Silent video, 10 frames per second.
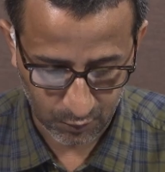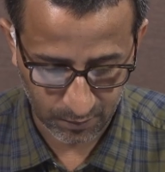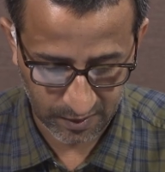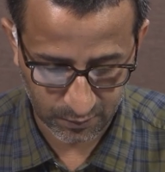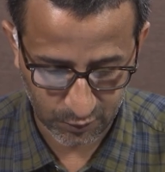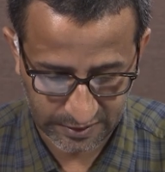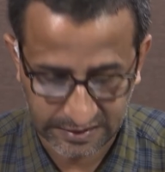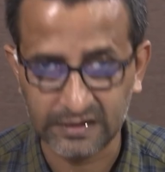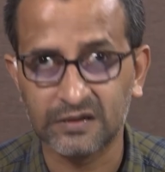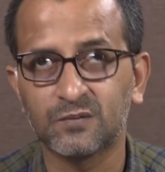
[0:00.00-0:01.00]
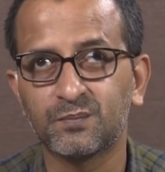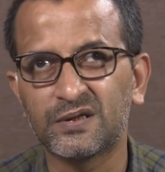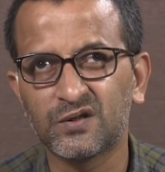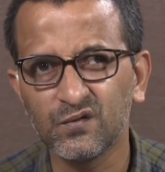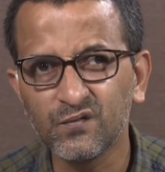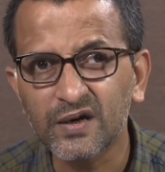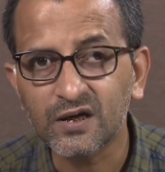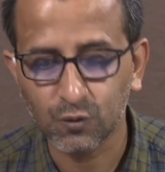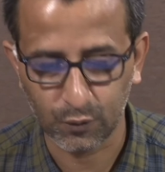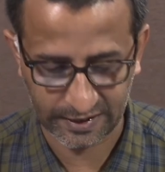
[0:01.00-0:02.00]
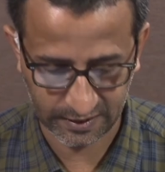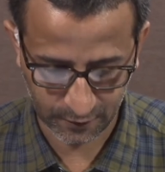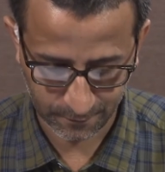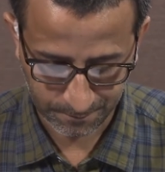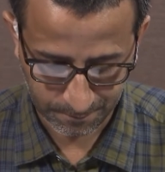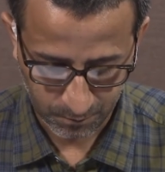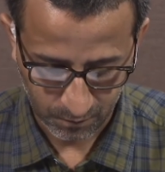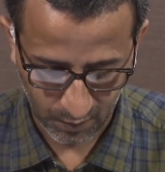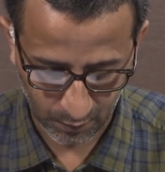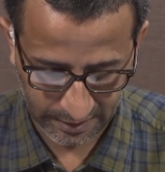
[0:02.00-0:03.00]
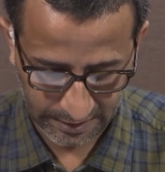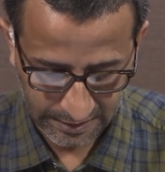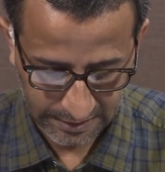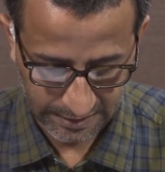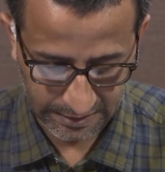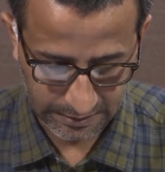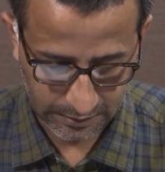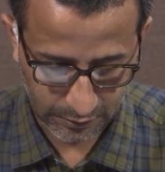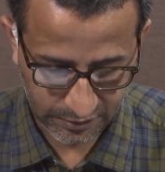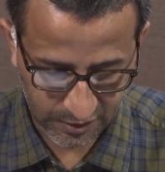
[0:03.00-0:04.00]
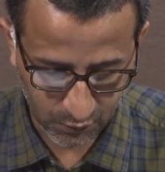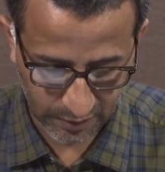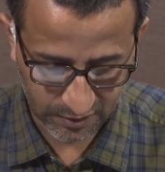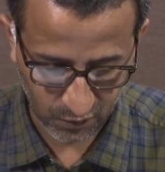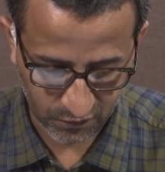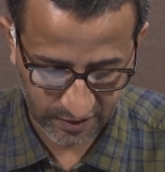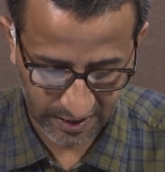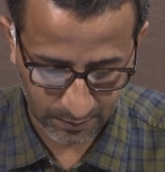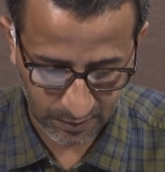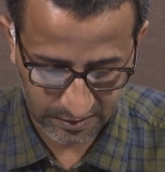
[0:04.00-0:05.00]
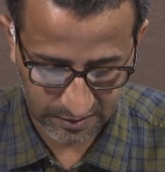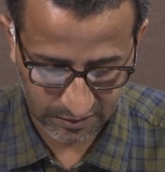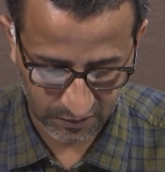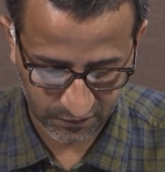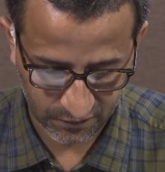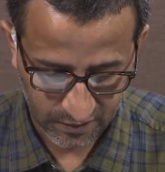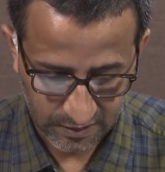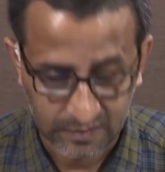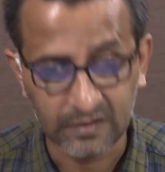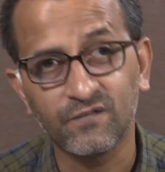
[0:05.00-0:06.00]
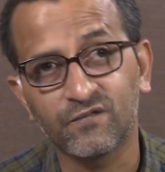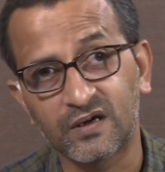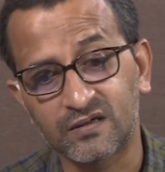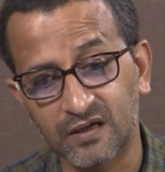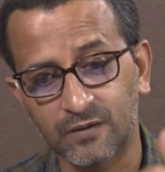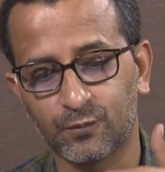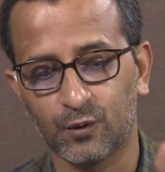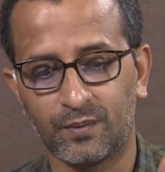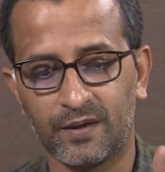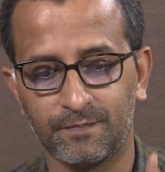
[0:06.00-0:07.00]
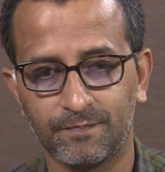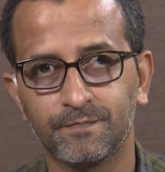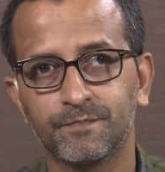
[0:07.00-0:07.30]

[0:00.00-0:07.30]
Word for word: problem which is specific to it okay in consequence of the emergence of the further problem